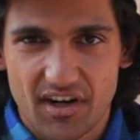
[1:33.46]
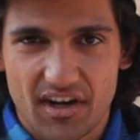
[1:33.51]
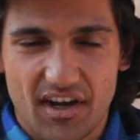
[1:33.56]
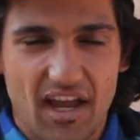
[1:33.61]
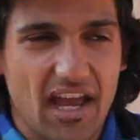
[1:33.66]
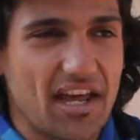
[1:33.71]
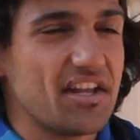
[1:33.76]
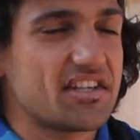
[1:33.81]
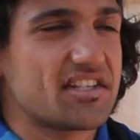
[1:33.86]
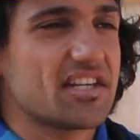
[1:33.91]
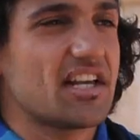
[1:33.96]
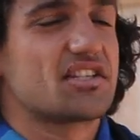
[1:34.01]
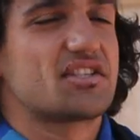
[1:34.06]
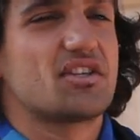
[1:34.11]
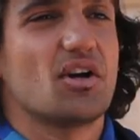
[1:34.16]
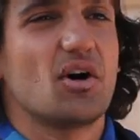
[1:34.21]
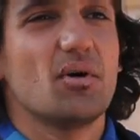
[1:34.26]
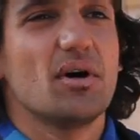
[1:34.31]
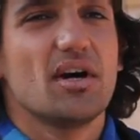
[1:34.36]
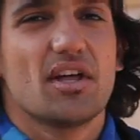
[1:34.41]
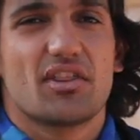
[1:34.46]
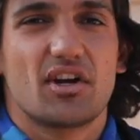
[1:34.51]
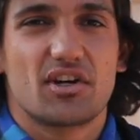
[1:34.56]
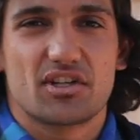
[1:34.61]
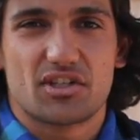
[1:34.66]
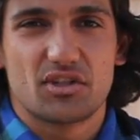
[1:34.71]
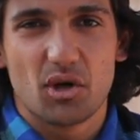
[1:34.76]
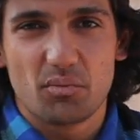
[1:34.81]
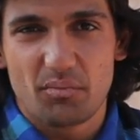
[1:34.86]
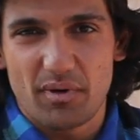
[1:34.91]
And it's as though
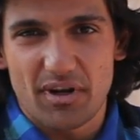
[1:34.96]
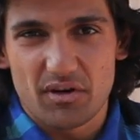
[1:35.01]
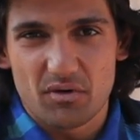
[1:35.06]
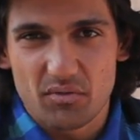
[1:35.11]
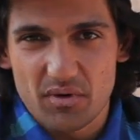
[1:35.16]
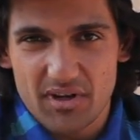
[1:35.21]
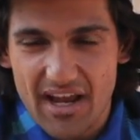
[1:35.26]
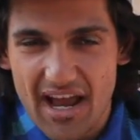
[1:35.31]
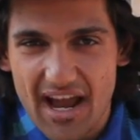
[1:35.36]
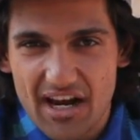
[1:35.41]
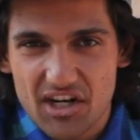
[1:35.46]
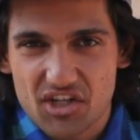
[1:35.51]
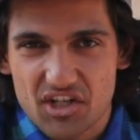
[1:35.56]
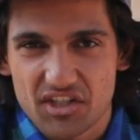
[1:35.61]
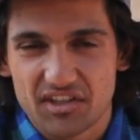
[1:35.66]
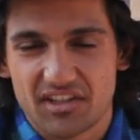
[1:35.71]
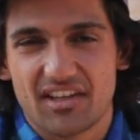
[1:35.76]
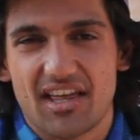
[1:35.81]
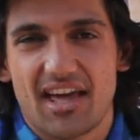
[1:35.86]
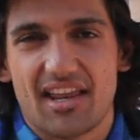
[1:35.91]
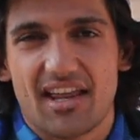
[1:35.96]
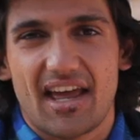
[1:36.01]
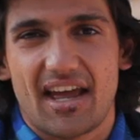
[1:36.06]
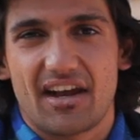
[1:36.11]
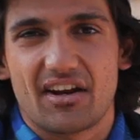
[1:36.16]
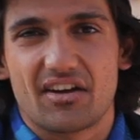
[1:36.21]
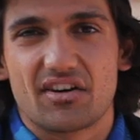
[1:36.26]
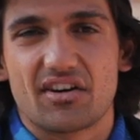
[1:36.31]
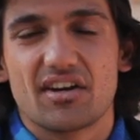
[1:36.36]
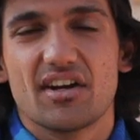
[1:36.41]
there's no better reaction to that
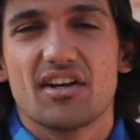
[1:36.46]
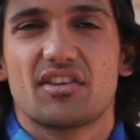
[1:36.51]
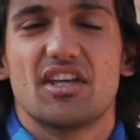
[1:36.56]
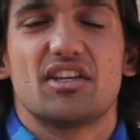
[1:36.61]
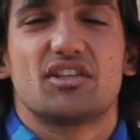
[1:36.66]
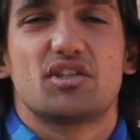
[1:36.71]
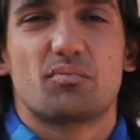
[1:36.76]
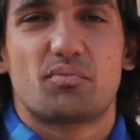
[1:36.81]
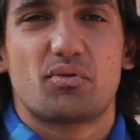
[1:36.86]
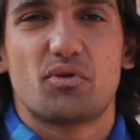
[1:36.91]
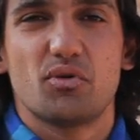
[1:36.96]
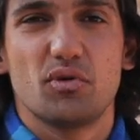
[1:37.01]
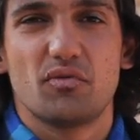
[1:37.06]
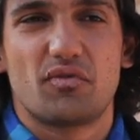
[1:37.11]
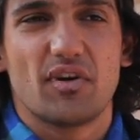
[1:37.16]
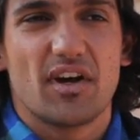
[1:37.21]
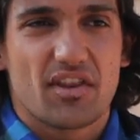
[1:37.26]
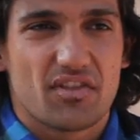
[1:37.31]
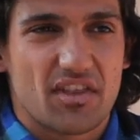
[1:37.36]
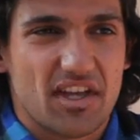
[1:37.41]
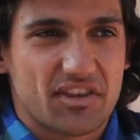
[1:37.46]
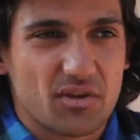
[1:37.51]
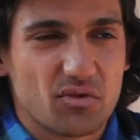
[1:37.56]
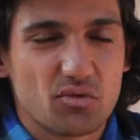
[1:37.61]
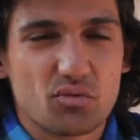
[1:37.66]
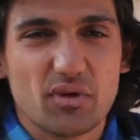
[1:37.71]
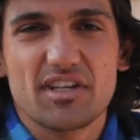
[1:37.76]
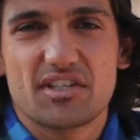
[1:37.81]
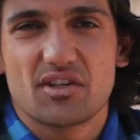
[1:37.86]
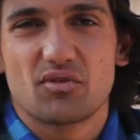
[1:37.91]
anger than to prove that the
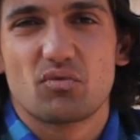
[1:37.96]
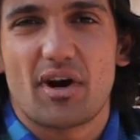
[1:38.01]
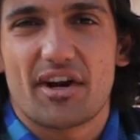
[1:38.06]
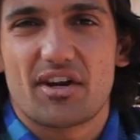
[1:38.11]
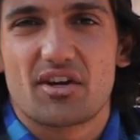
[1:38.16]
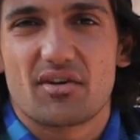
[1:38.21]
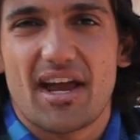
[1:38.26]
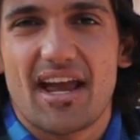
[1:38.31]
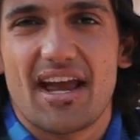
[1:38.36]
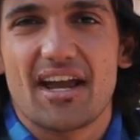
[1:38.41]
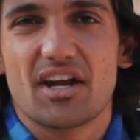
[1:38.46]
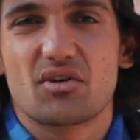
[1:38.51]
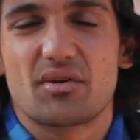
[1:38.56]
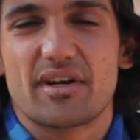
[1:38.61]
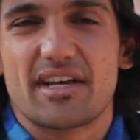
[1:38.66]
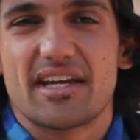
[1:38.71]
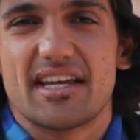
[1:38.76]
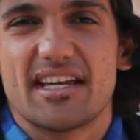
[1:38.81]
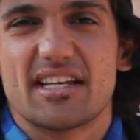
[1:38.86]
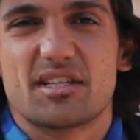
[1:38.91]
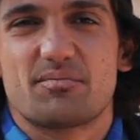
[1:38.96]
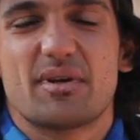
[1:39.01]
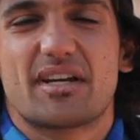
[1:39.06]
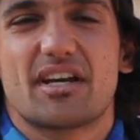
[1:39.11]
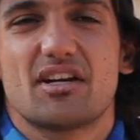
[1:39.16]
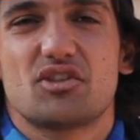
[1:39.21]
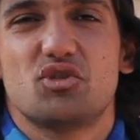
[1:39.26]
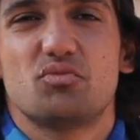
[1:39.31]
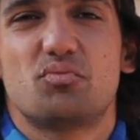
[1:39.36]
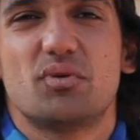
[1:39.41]
reason why you're angry is
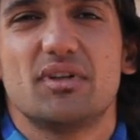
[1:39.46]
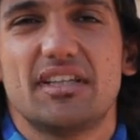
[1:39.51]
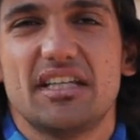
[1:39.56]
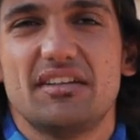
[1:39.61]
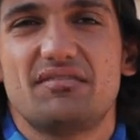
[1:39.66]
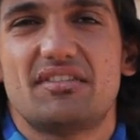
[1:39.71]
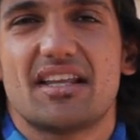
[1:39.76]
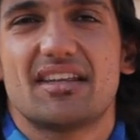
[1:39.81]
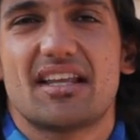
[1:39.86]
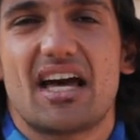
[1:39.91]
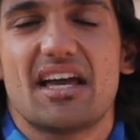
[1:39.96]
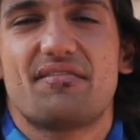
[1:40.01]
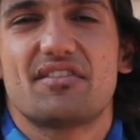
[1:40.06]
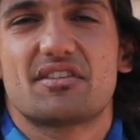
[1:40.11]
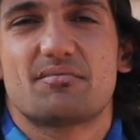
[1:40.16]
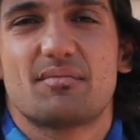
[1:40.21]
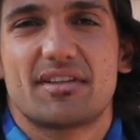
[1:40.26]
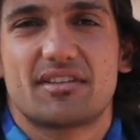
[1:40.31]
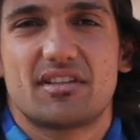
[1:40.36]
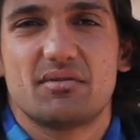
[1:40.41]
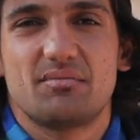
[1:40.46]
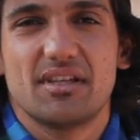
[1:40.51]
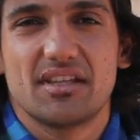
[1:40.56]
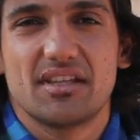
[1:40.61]
because you believe that life is meant to be